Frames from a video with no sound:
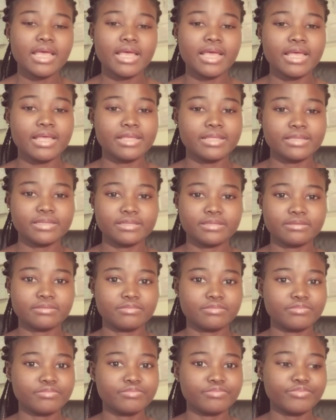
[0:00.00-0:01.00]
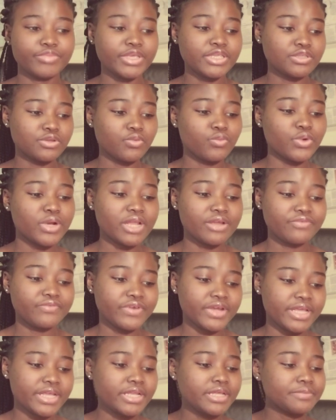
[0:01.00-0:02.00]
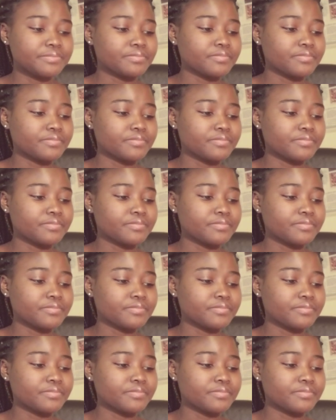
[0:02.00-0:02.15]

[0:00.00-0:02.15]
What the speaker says: and based on what I read,